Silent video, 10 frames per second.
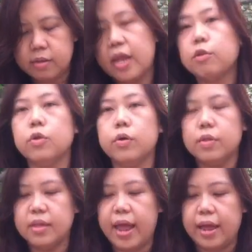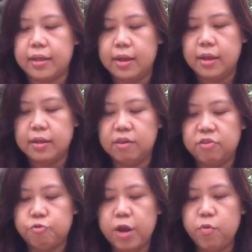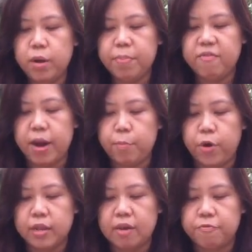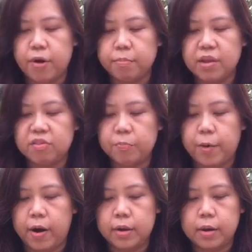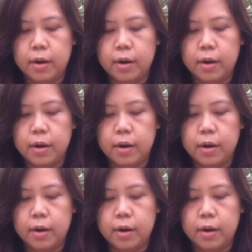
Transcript: take note that the string will be vibrating from this part